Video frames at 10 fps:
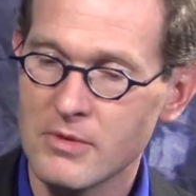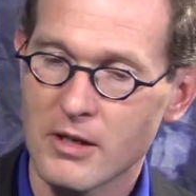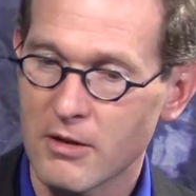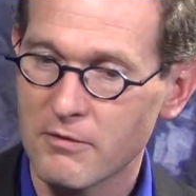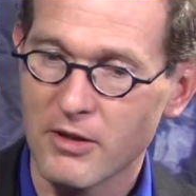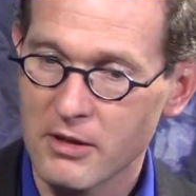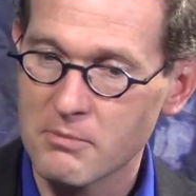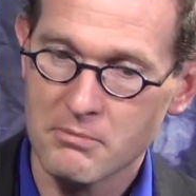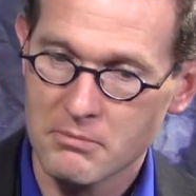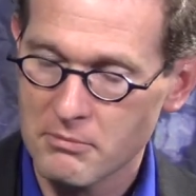there are very
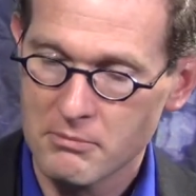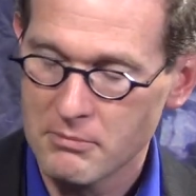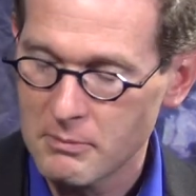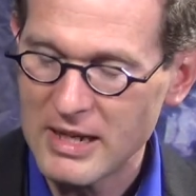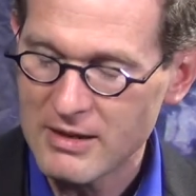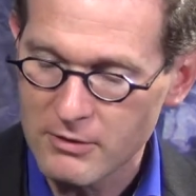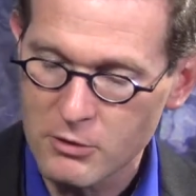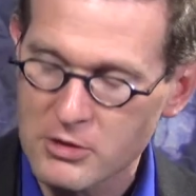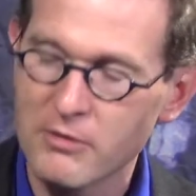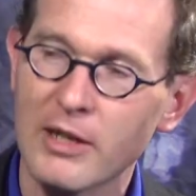many
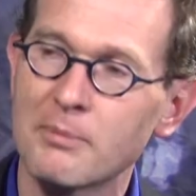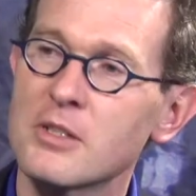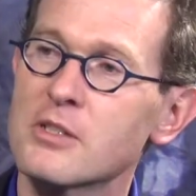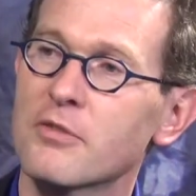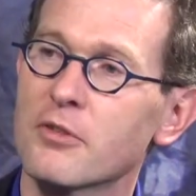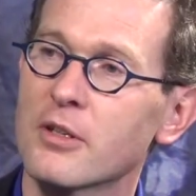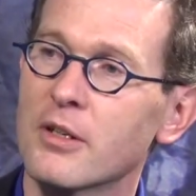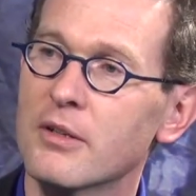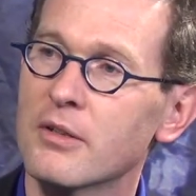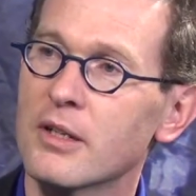good developments
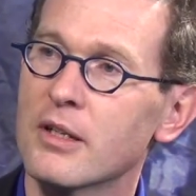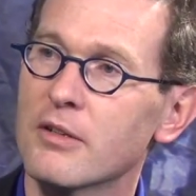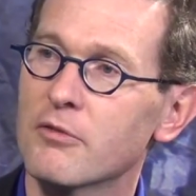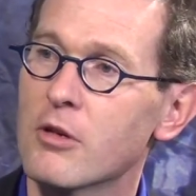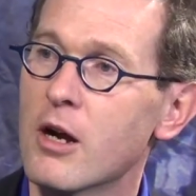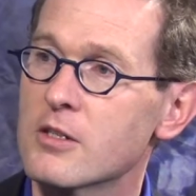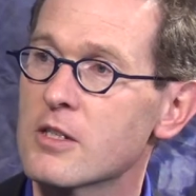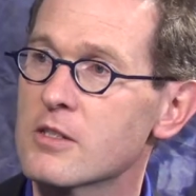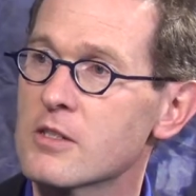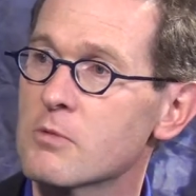for
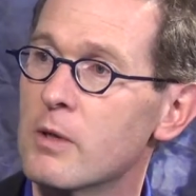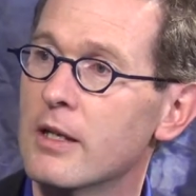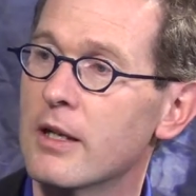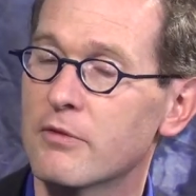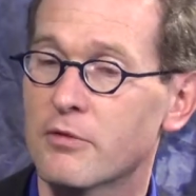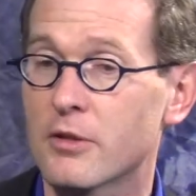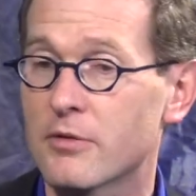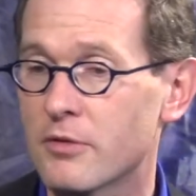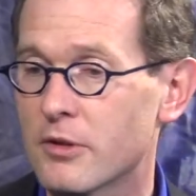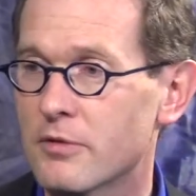artists as well, and
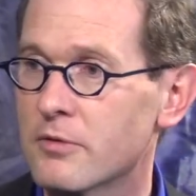for